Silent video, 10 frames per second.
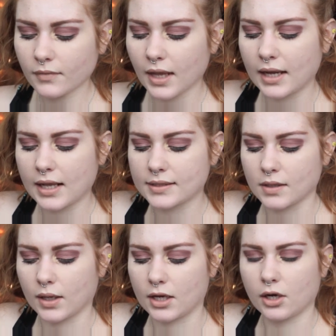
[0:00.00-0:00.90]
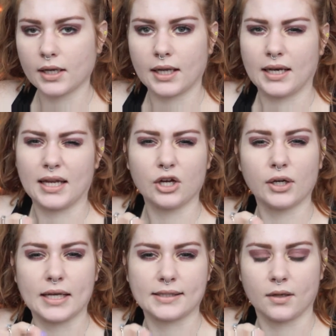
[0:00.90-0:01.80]
And it's an
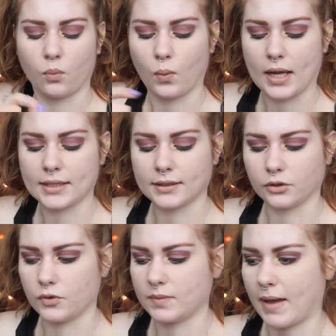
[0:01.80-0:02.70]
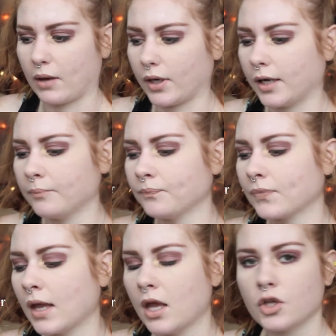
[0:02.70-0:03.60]
iridescent white loose powder.
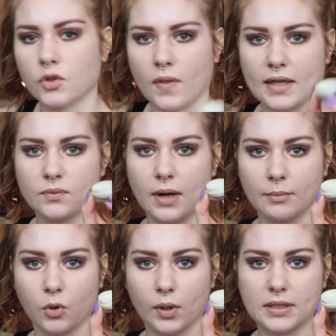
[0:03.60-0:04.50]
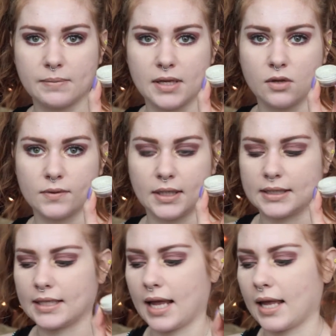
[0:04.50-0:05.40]
So that's what I'm going to be using
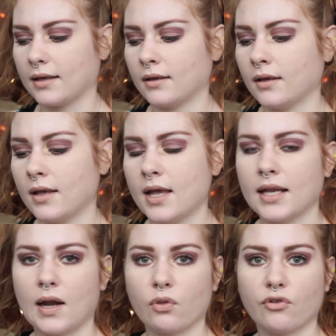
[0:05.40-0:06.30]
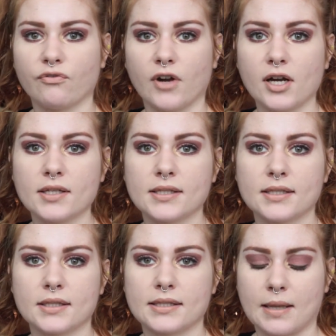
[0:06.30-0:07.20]
today. Now the
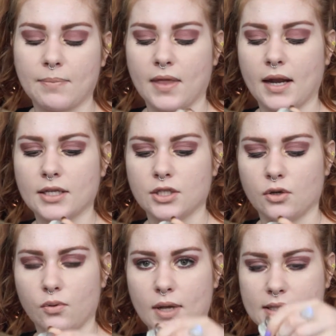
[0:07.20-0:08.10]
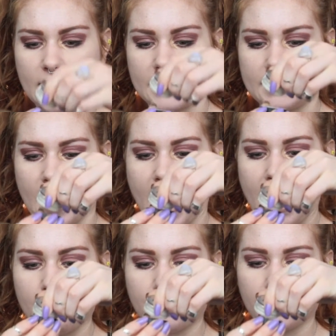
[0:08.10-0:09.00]
first step that I do is I
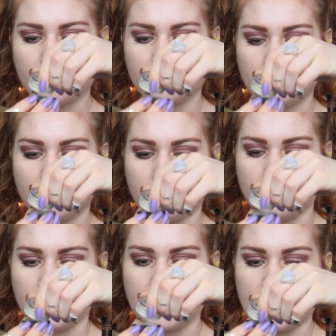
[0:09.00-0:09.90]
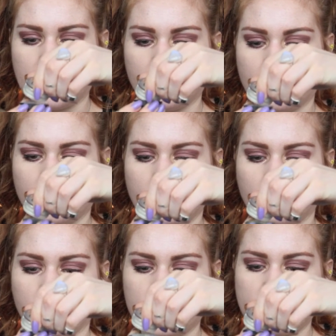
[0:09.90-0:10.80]
tap the
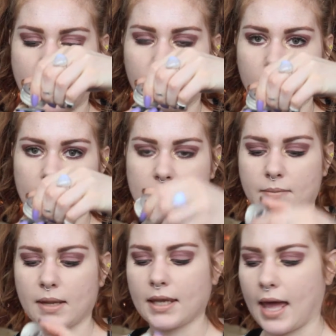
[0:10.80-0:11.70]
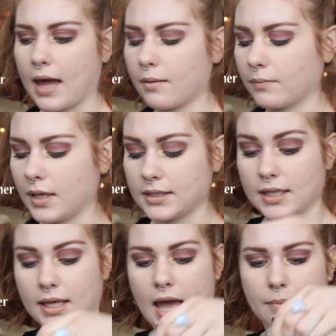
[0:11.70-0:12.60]
loose powder into the
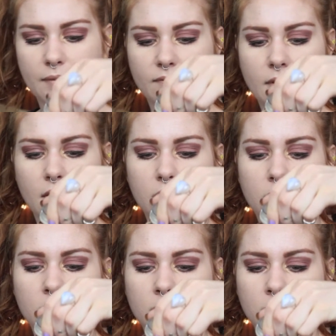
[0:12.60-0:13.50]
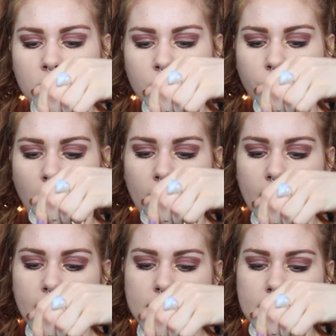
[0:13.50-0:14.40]
cap of the
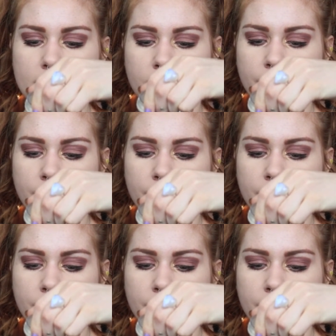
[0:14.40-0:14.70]
product.